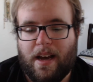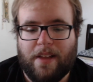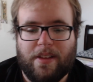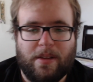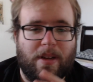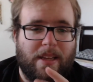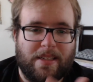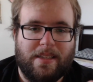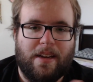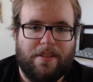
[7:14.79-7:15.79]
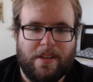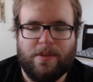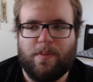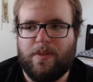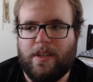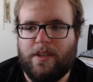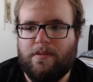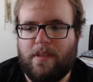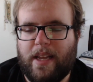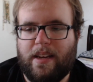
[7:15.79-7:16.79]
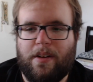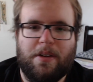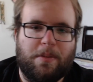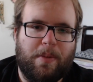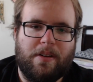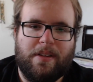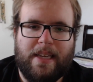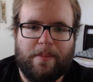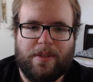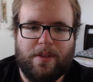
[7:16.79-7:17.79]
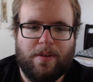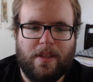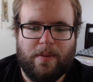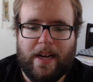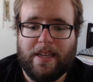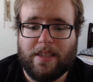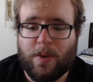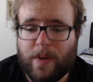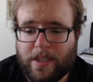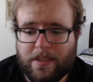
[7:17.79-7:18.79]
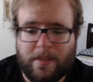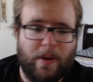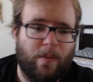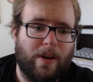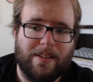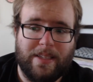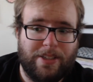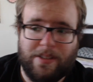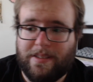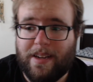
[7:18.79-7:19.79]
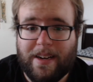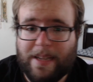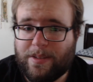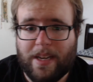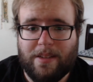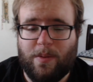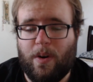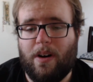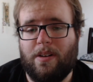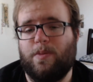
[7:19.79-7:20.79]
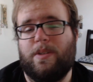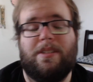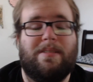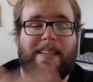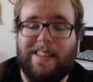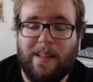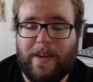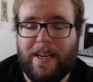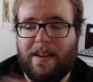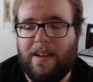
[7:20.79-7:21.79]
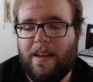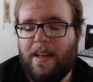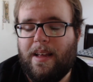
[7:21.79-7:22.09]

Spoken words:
I thought that, like I said, I think it was a pretty lighthearted part of the episode, and they were asking questions about what Alicia's done outside the walls, which is kill a man.